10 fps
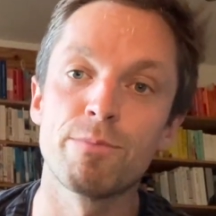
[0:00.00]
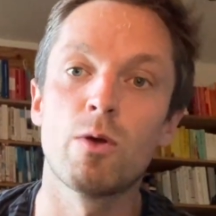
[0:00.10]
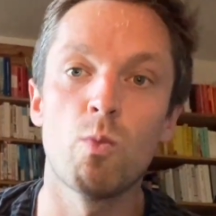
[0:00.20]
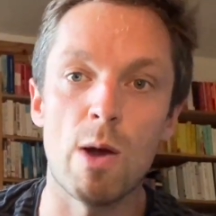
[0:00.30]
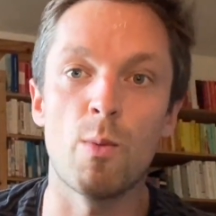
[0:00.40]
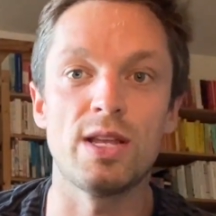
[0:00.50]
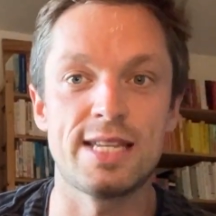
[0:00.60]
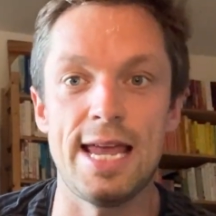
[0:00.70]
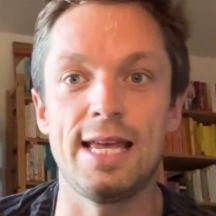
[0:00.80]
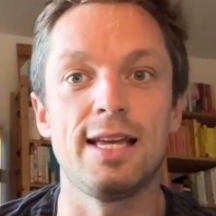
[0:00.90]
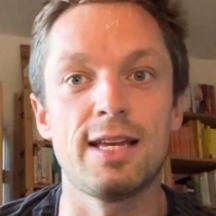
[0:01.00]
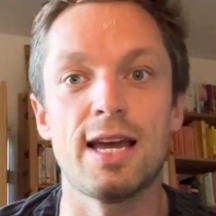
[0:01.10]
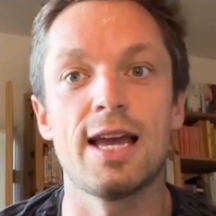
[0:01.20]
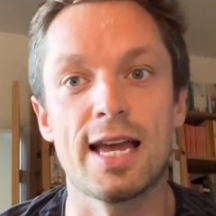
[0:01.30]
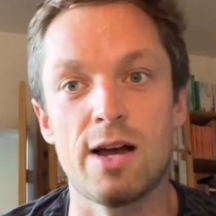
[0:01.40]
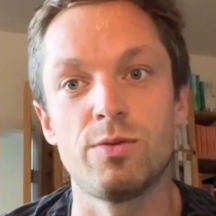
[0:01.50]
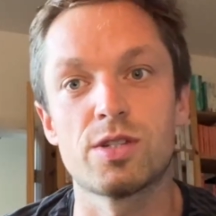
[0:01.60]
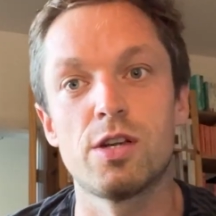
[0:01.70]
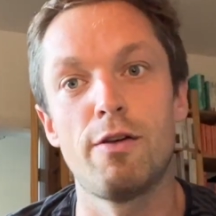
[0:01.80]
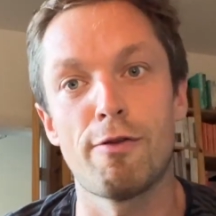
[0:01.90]
when we're taking
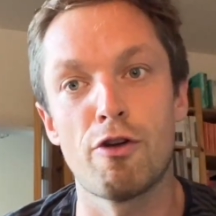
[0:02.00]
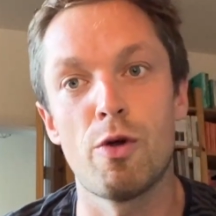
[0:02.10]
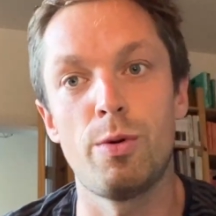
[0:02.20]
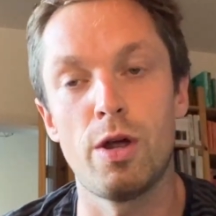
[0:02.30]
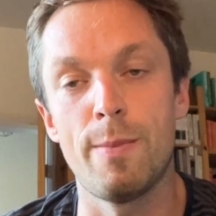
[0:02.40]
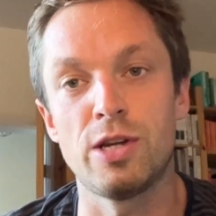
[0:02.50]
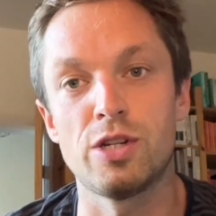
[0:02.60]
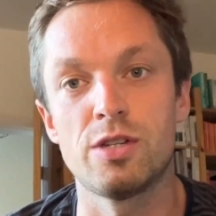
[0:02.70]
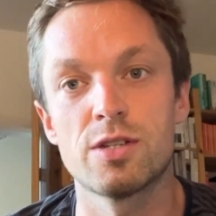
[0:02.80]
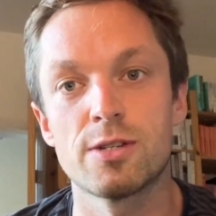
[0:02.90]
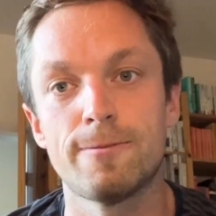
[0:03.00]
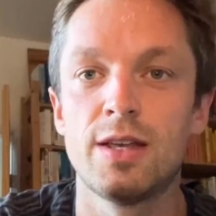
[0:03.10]
account of our own emissions.